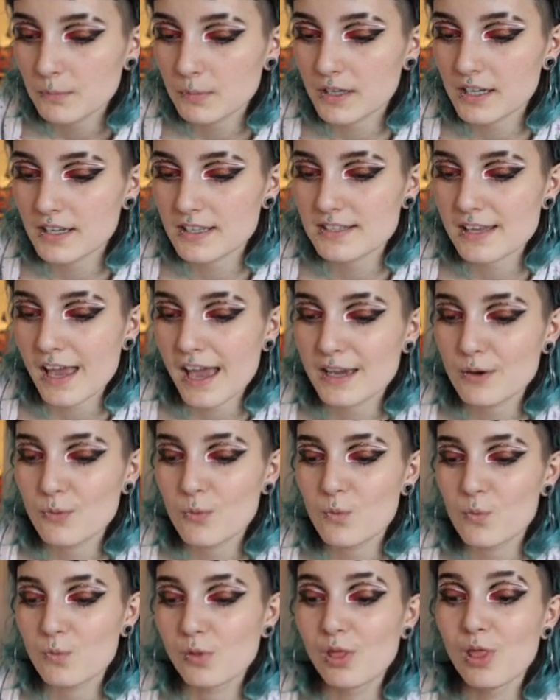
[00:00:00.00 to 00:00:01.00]
because I
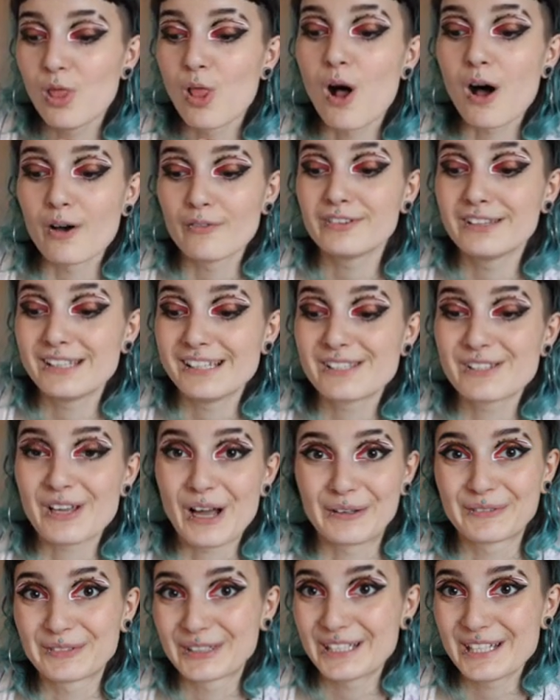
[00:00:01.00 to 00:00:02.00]
love these
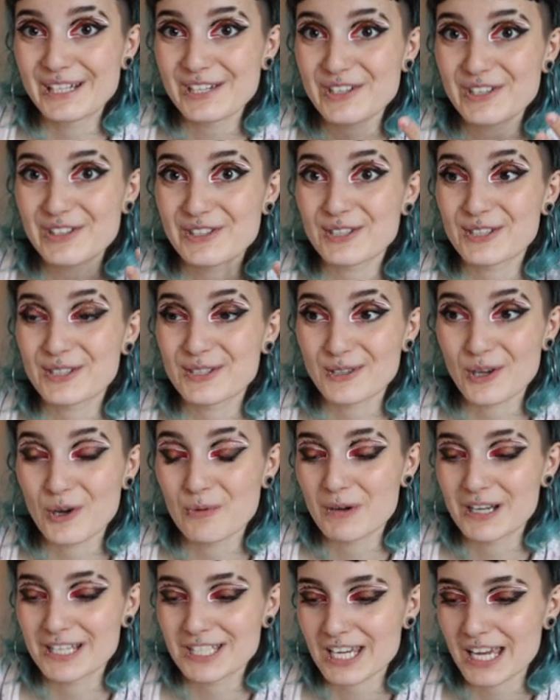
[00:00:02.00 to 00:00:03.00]
cover editions so
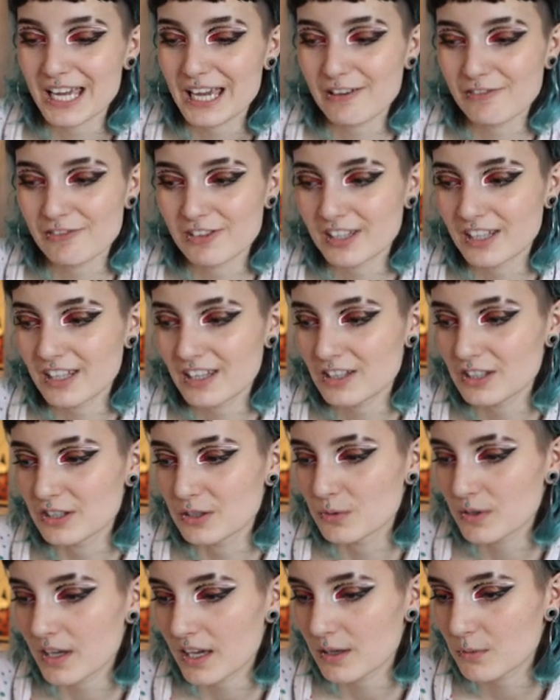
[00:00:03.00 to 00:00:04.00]
much I have the
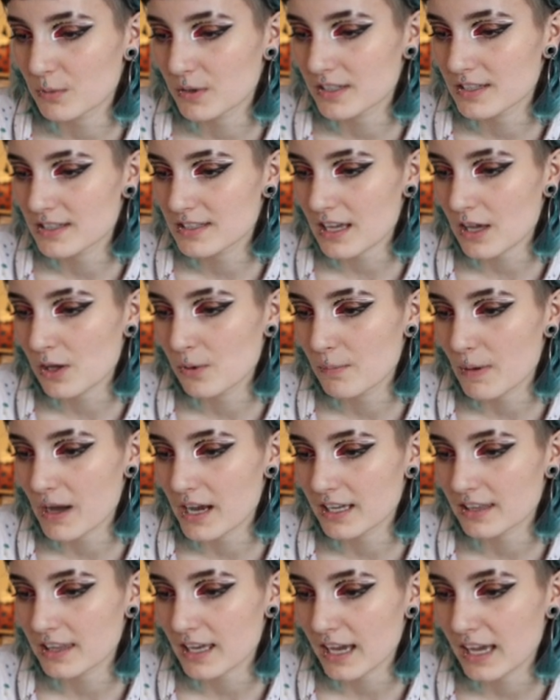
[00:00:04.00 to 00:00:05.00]
UK ones I'll
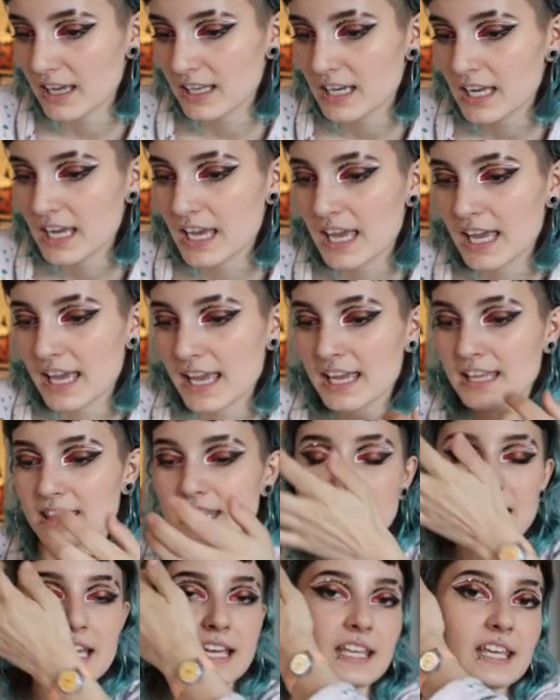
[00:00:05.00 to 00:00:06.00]
buy that
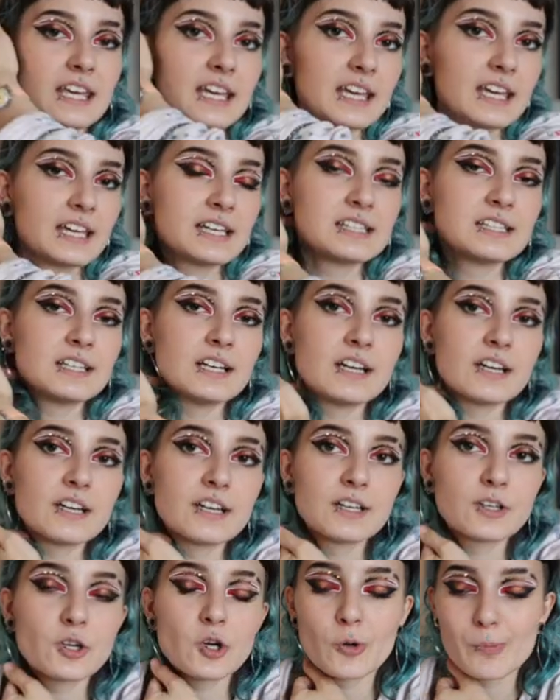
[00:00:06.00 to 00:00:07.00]
and then I can
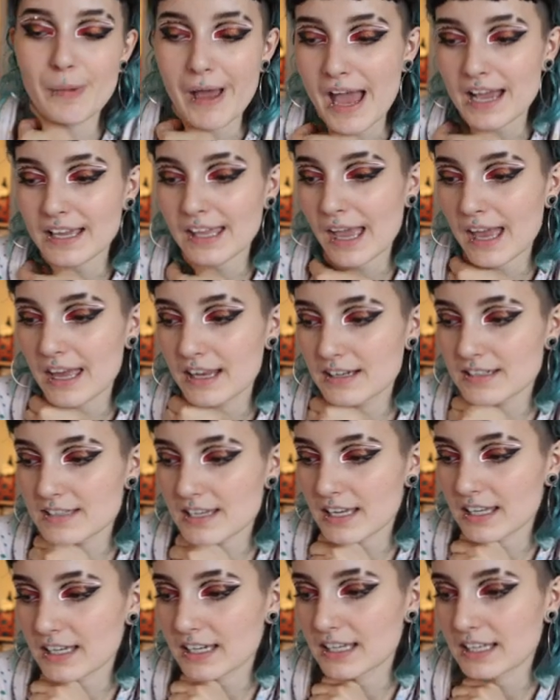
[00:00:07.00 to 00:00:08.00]
uh, go back
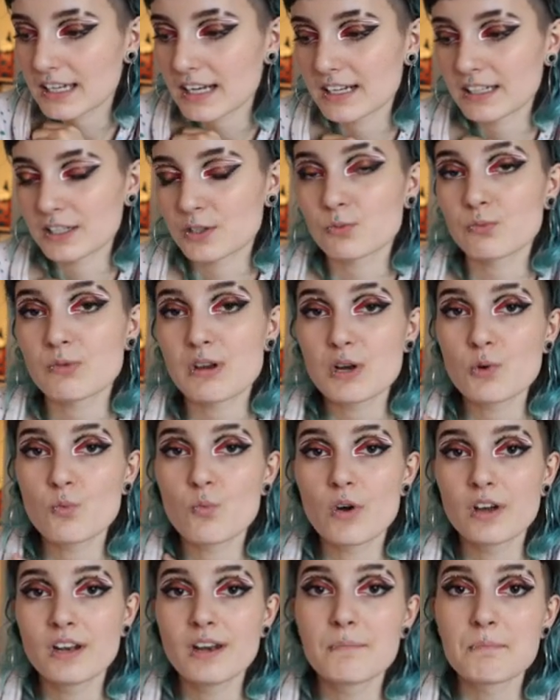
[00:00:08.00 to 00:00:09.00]
annotate it and I can read
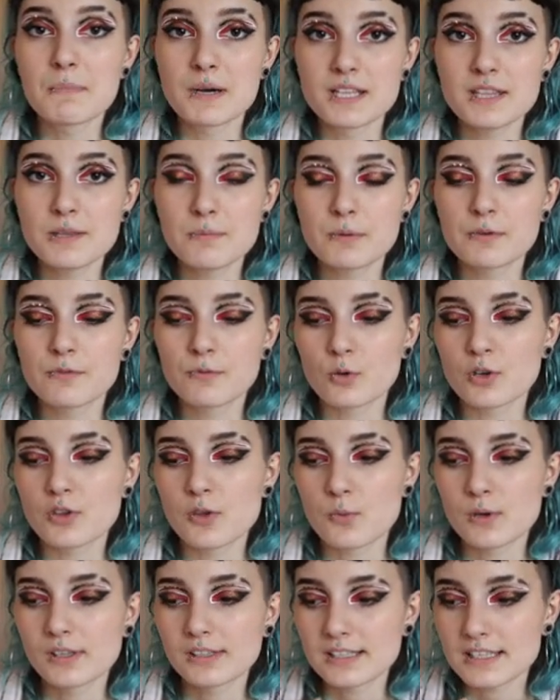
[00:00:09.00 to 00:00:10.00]
one a month before
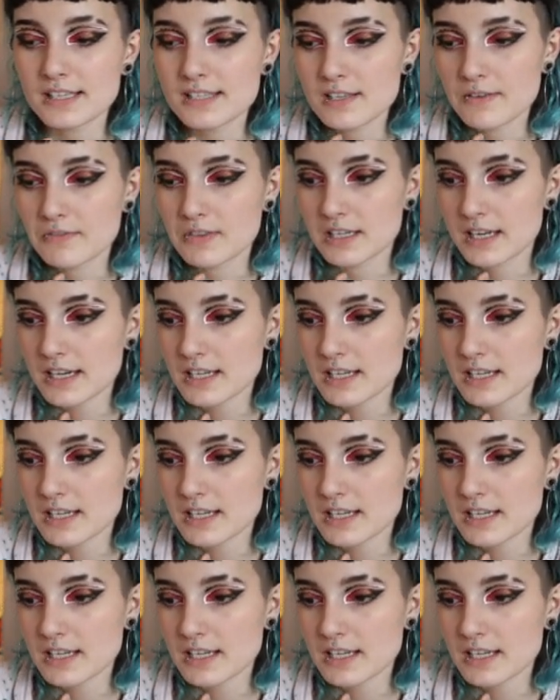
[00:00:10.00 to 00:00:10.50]
the release of the